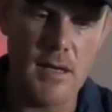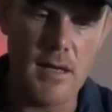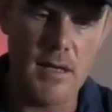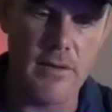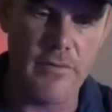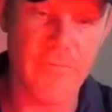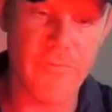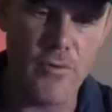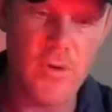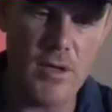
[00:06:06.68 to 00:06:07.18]
in
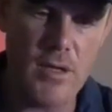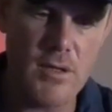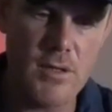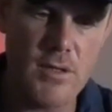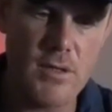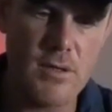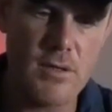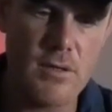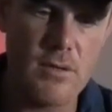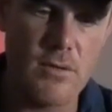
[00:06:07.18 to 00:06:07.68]
the
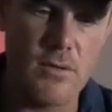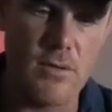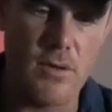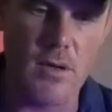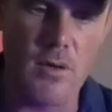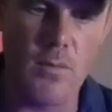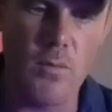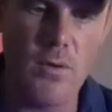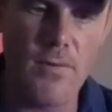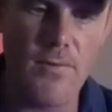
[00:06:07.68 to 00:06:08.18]
footage, or that
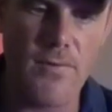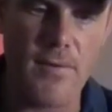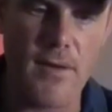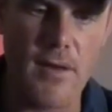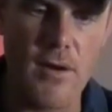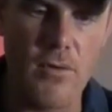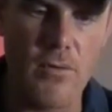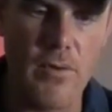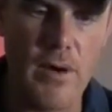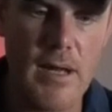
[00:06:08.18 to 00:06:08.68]
you would have
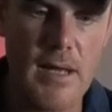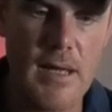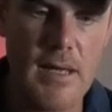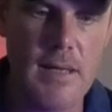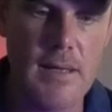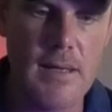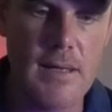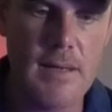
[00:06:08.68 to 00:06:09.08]
seen already.